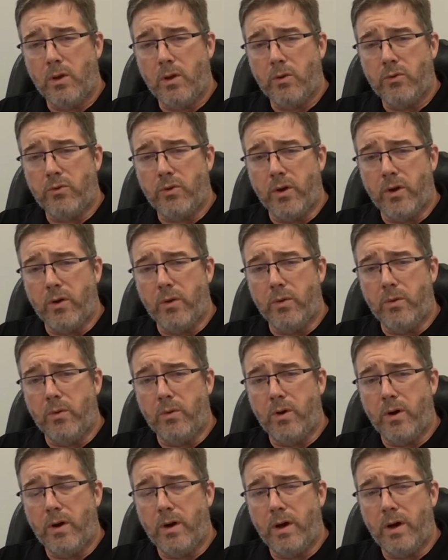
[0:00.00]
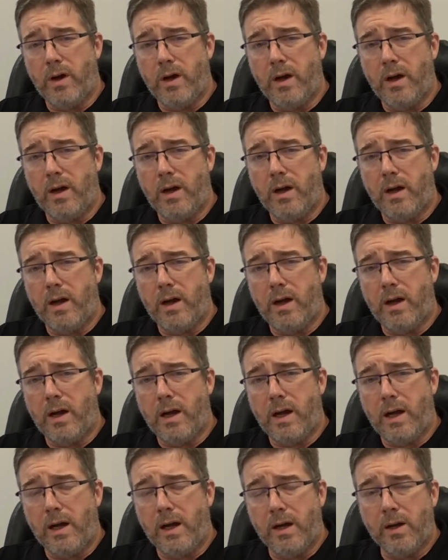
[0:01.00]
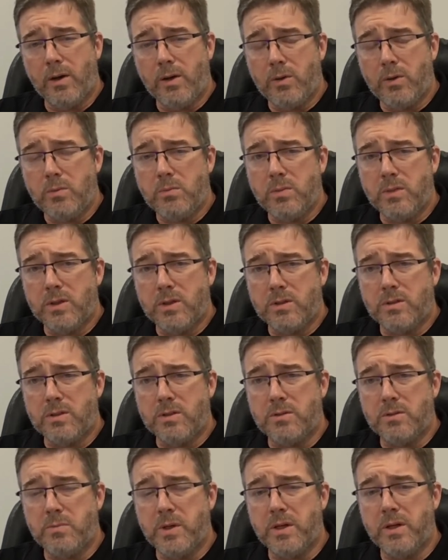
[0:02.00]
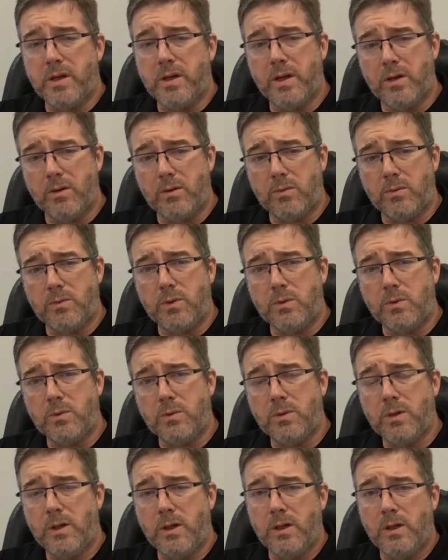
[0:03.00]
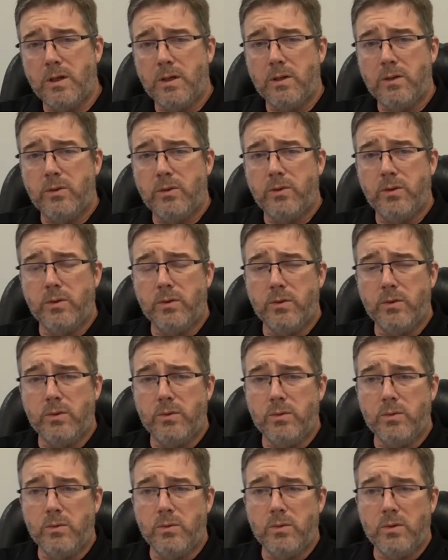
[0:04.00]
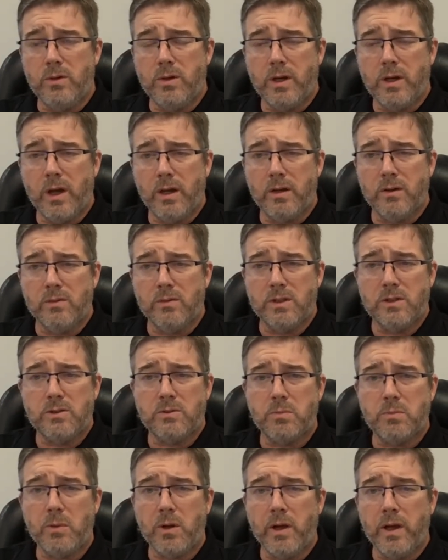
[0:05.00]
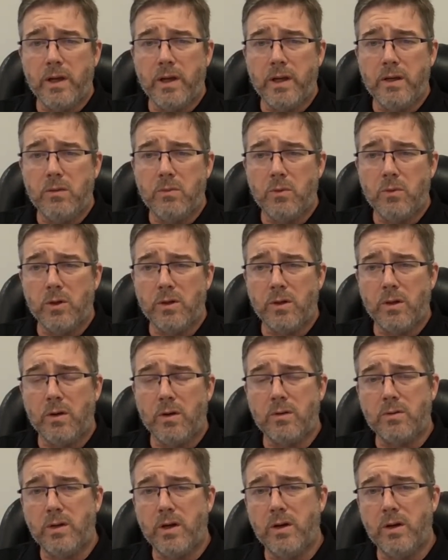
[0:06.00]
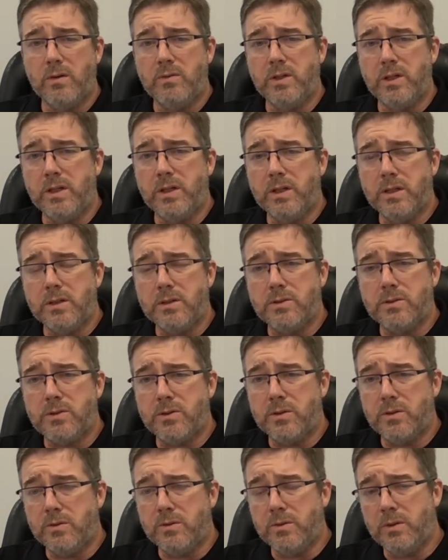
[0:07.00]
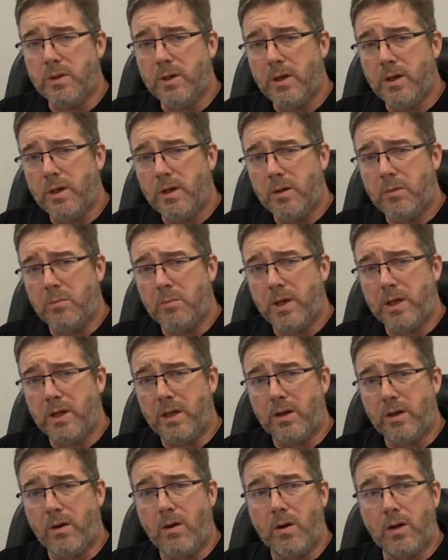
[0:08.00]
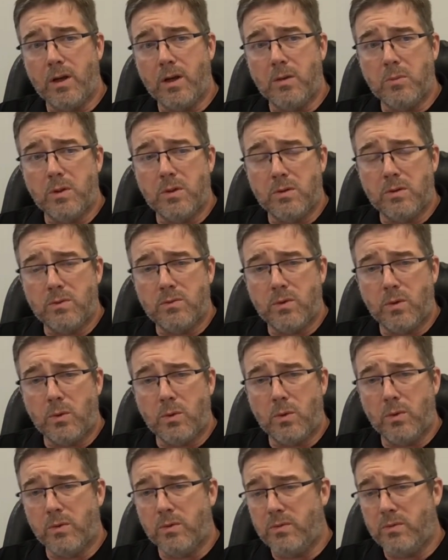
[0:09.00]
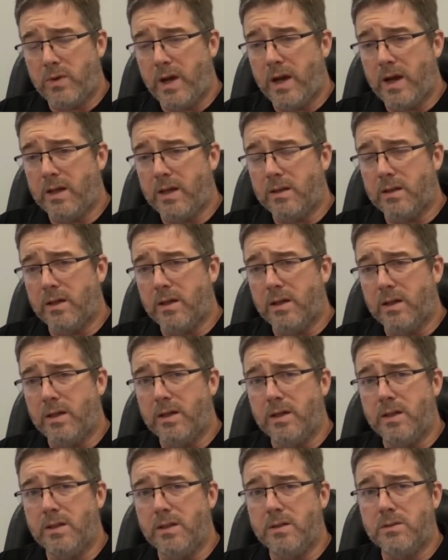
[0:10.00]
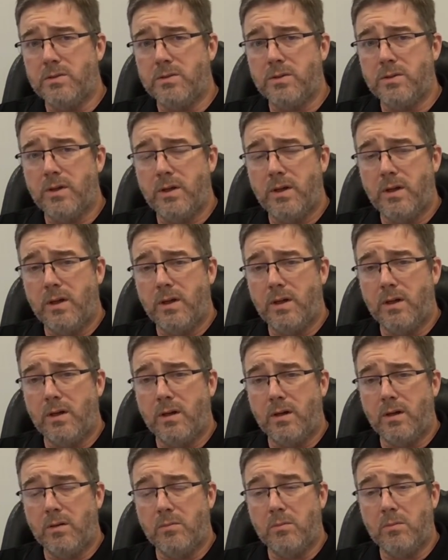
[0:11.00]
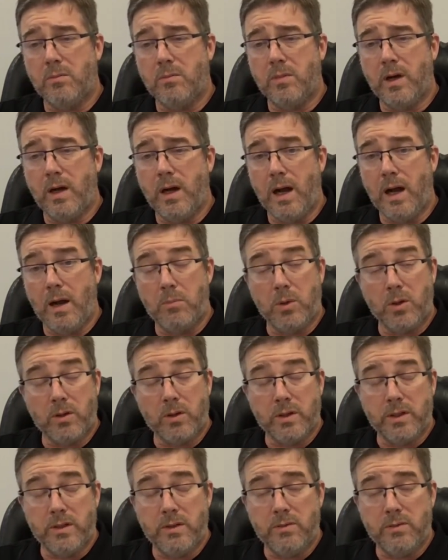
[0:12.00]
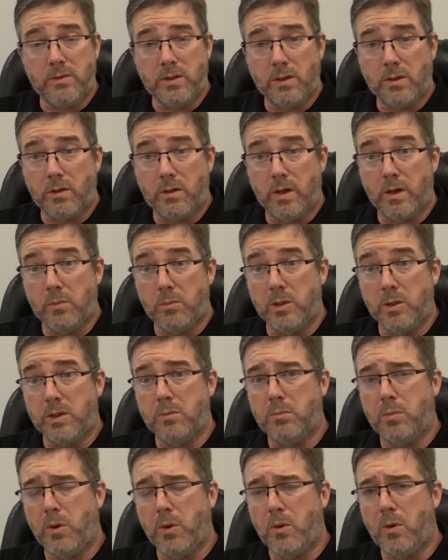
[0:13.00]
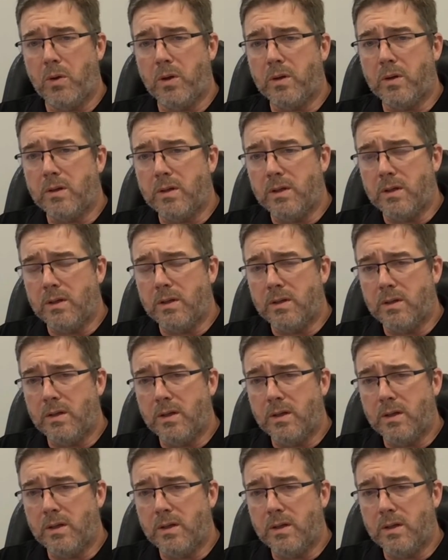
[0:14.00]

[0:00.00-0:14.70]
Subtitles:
So I hope this has been helpful to kind of explain what long COVID is, to make an argument for the fact that it is, I believe, incredibly important and